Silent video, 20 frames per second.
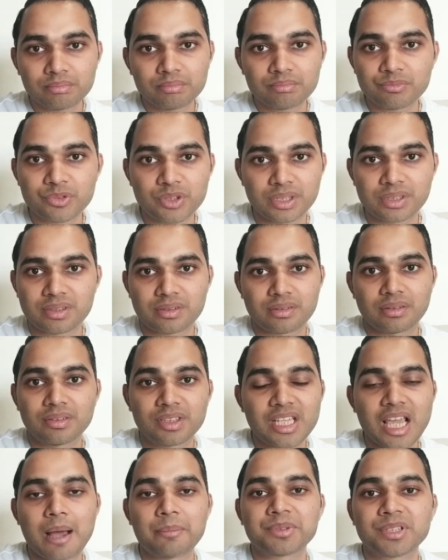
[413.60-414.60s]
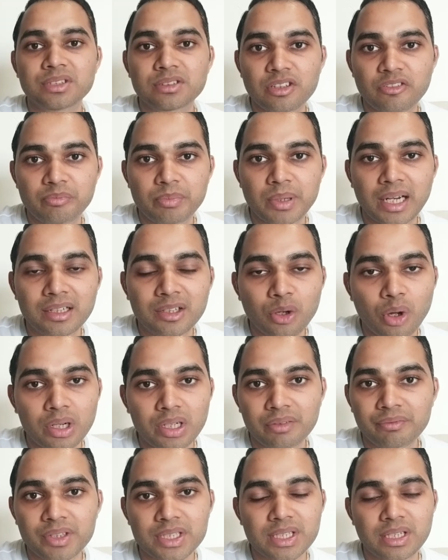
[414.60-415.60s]
just the absence of blood
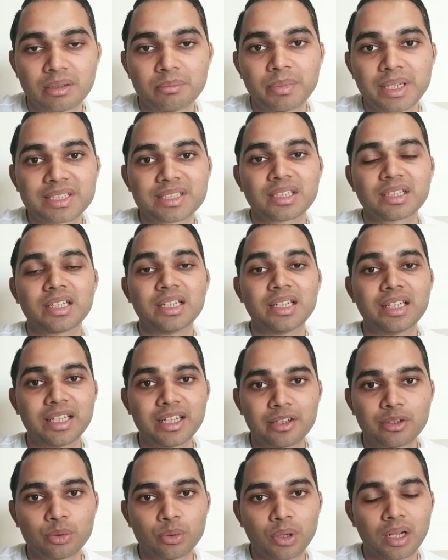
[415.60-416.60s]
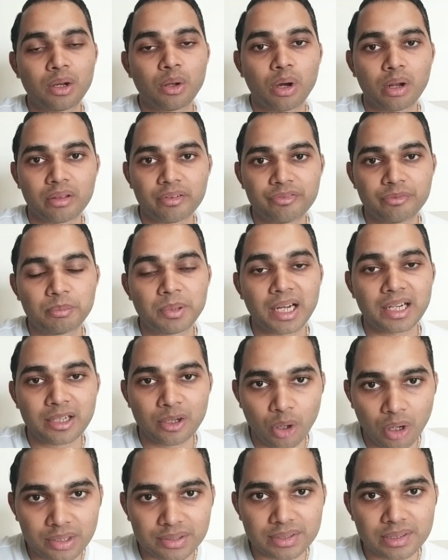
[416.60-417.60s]
clotting, which can basically lead to a lot of blood
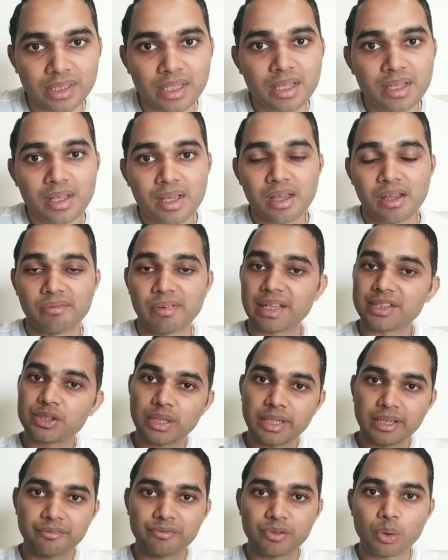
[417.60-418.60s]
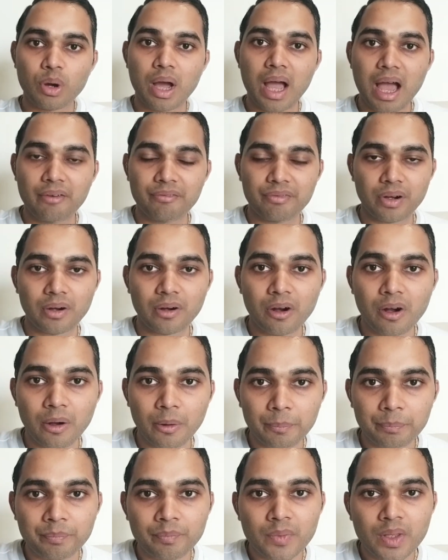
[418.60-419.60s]
loss eventually if you have
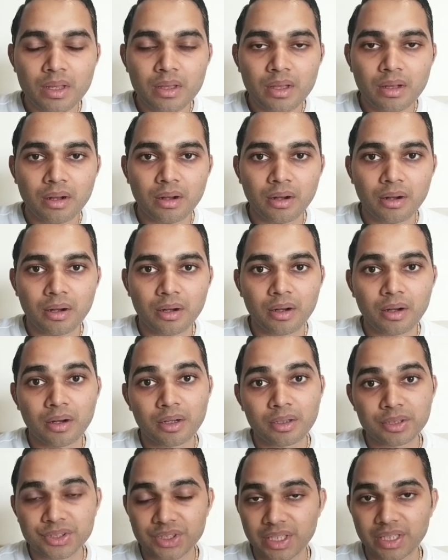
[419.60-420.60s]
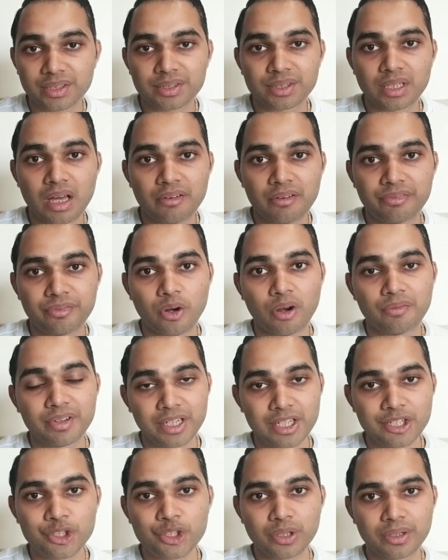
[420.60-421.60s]
a serious enough of an
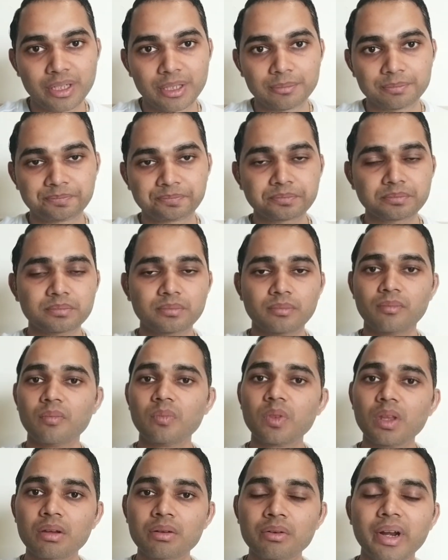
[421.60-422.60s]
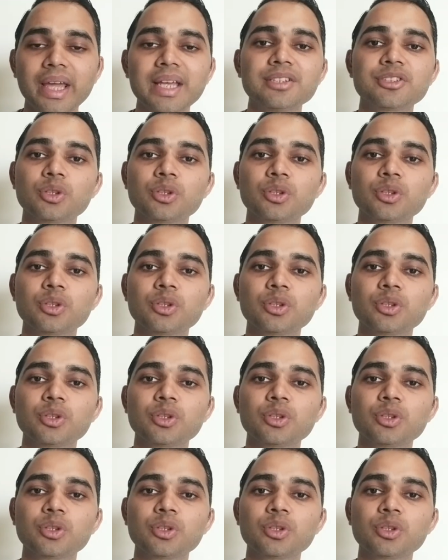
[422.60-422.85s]
injury, right?